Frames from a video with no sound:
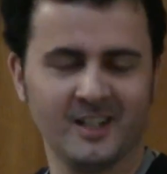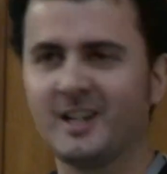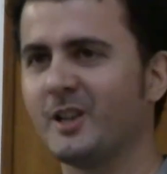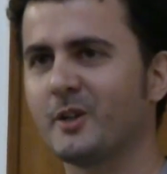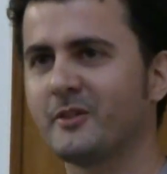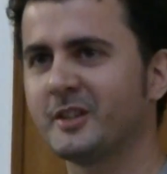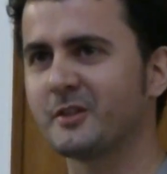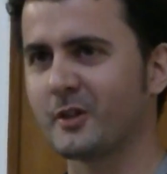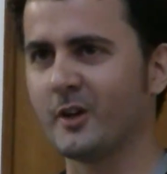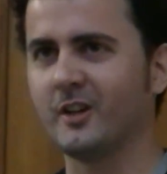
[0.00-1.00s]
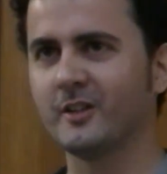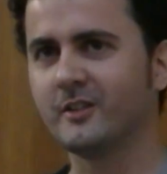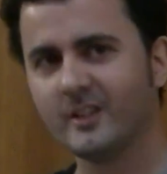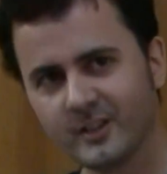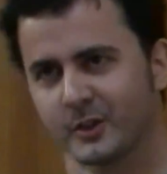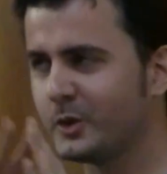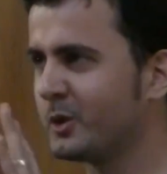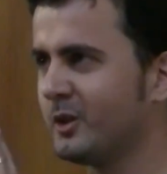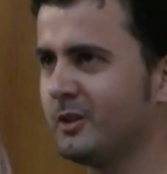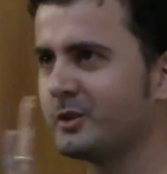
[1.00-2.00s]
a lot of things have gone on,
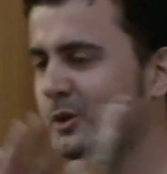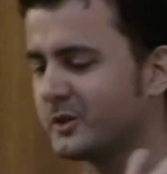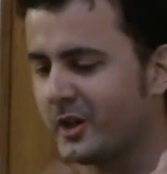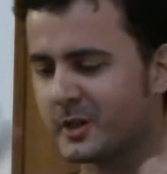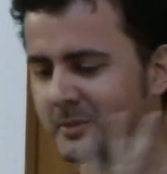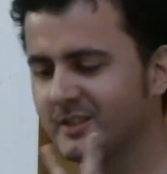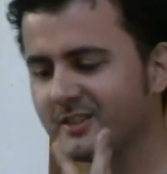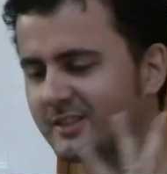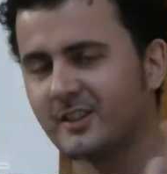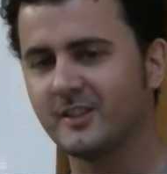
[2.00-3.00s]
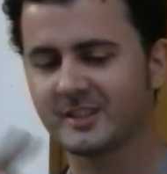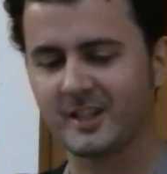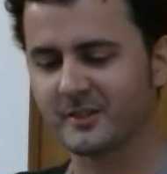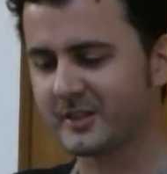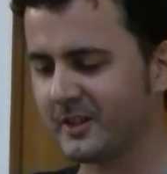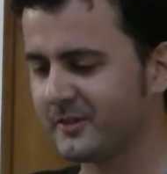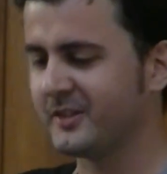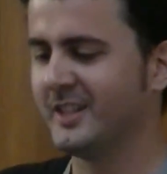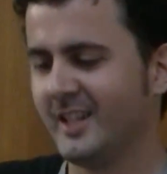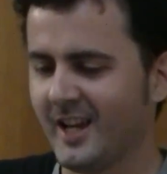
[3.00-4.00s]
Google Documents, all this kind of
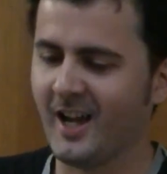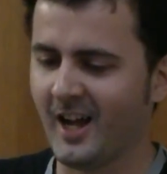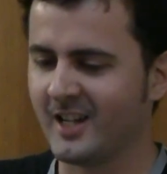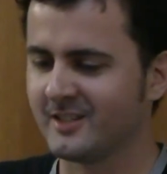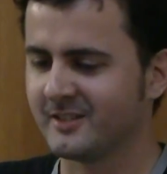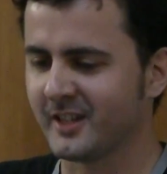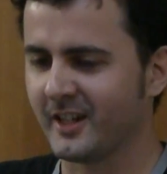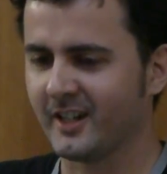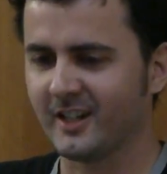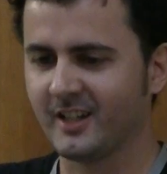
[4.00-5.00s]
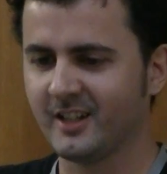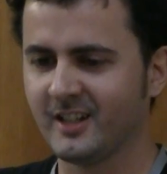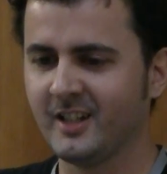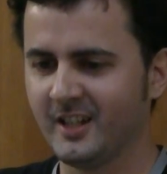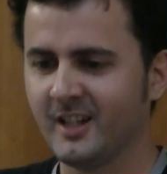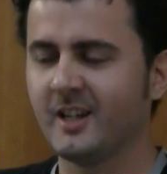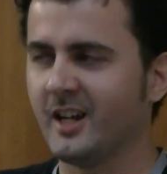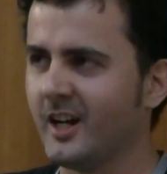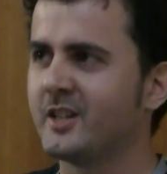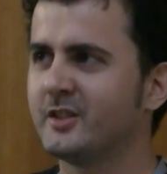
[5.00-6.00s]
stuff, and
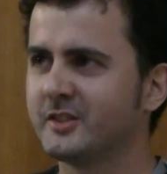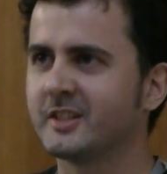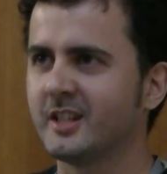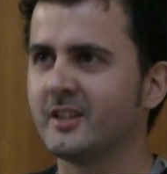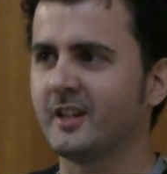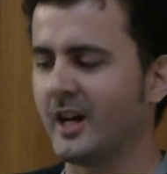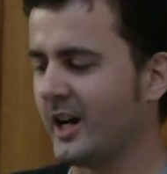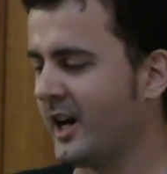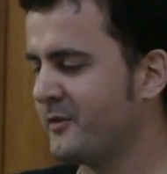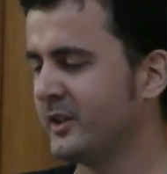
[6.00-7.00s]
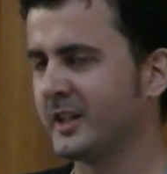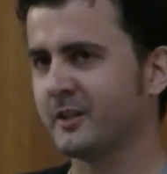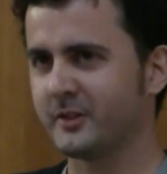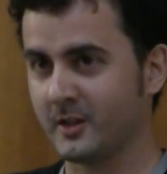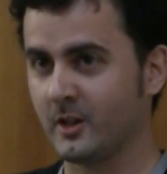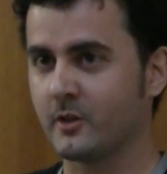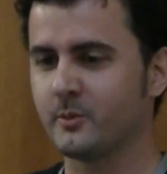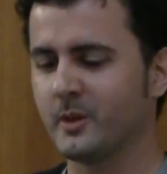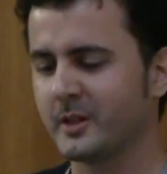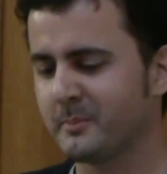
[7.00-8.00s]
I should say that I feel like I've done a lot
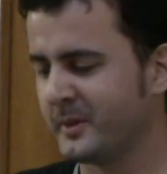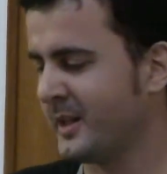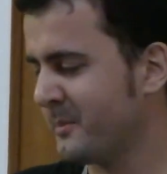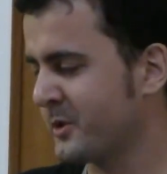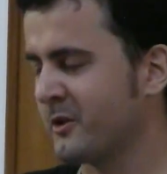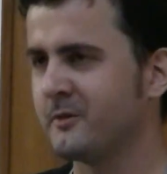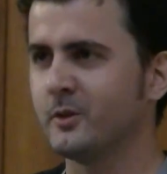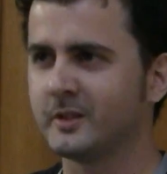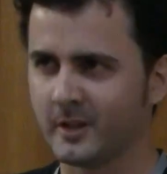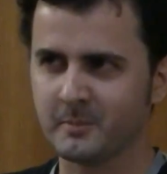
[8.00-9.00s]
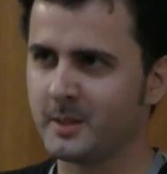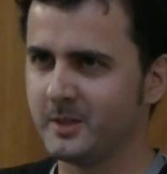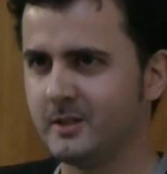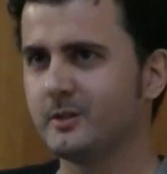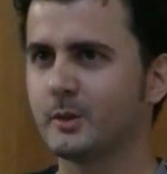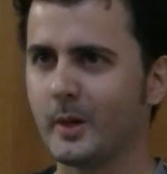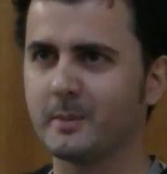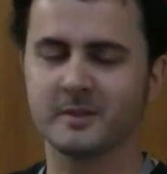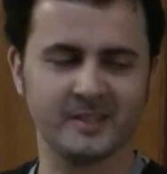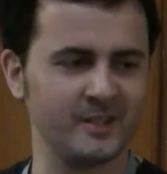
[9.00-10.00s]
of work, but I'm sure I've only done maybe
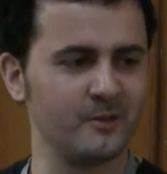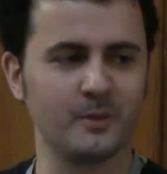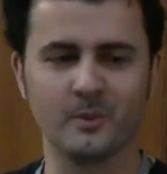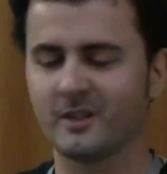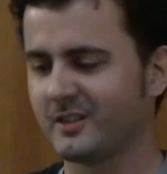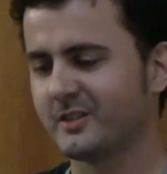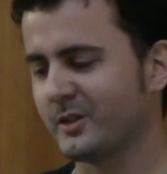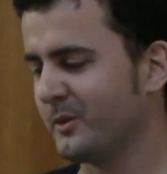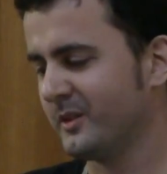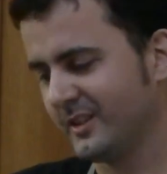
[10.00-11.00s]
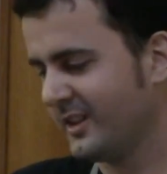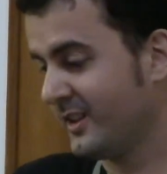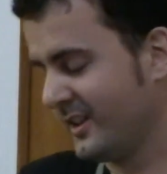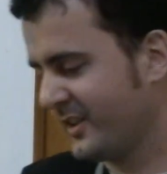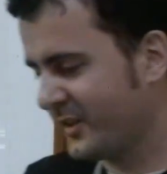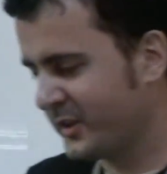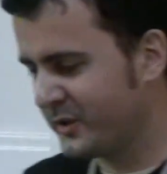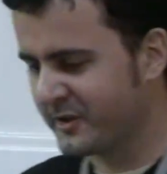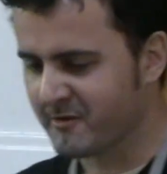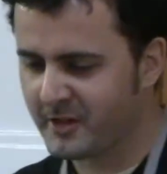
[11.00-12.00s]
20% of the work, so thank
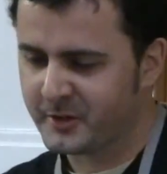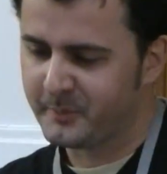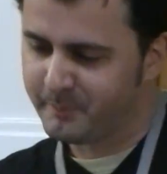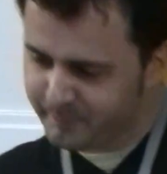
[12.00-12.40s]
you, Teresa.